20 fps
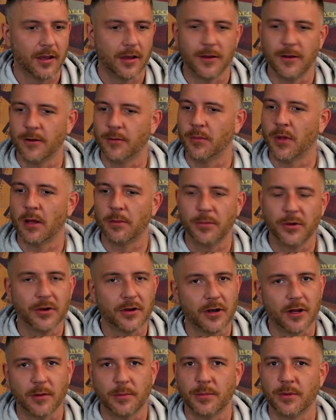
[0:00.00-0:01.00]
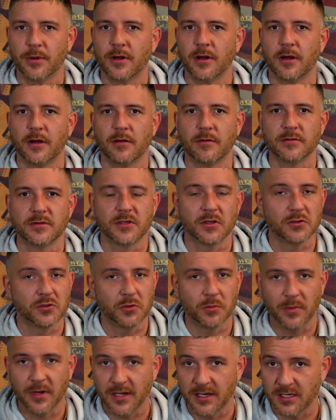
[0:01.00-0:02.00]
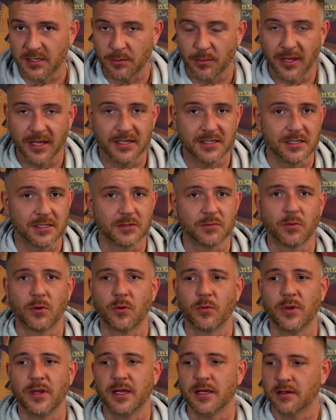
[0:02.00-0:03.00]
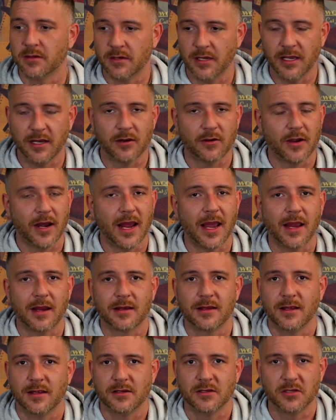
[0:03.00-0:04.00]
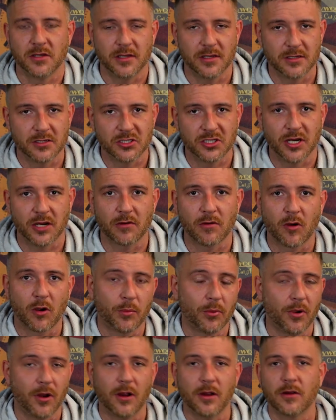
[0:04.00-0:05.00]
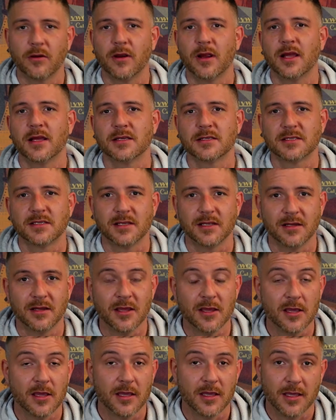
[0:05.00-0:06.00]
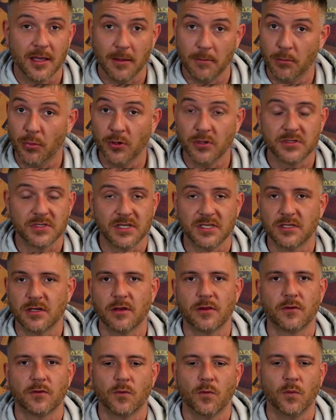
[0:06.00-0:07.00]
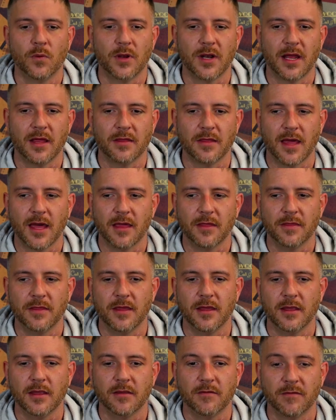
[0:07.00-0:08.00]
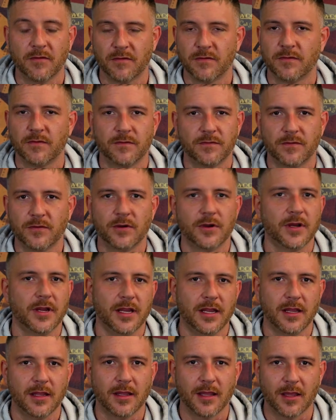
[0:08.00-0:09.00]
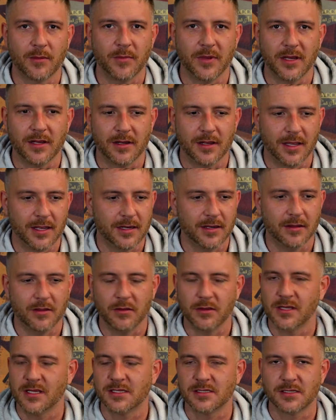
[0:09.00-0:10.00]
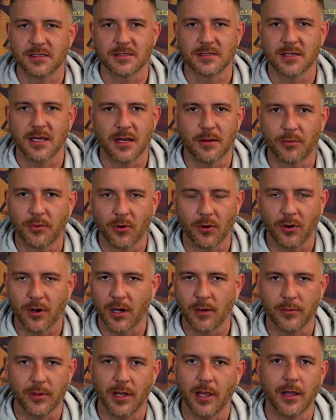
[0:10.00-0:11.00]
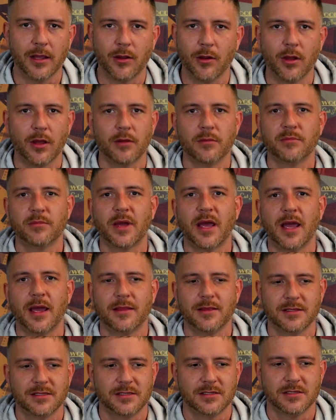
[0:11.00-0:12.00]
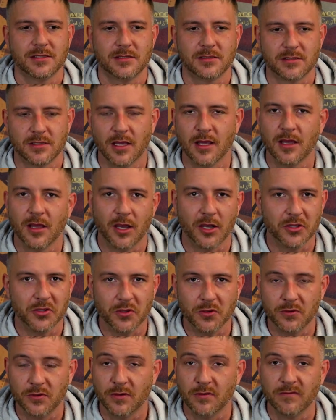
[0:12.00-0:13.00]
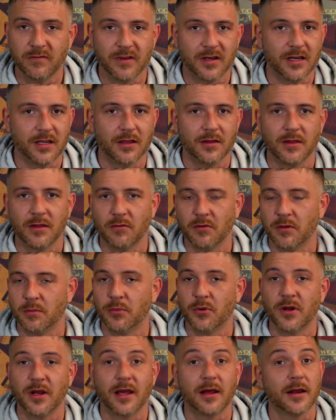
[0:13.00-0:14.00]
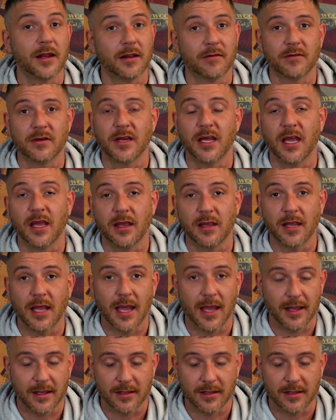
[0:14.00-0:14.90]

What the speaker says: I'll put up social media places where we can interact and share our progress and boost each other on. I think for free. I mean, and this is not a program you gotta go out and buy. This is a YouTube video that we put out every day